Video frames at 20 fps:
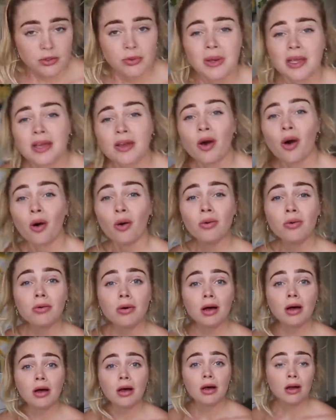Do I go?
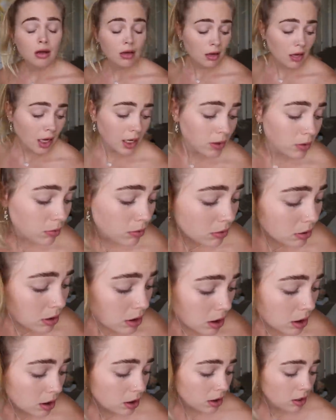I don't.
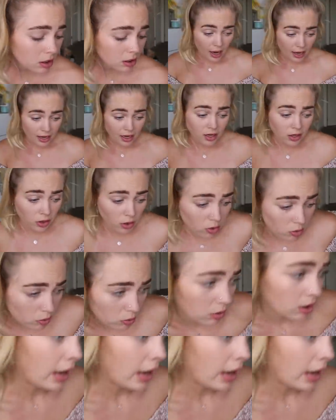I gotta go.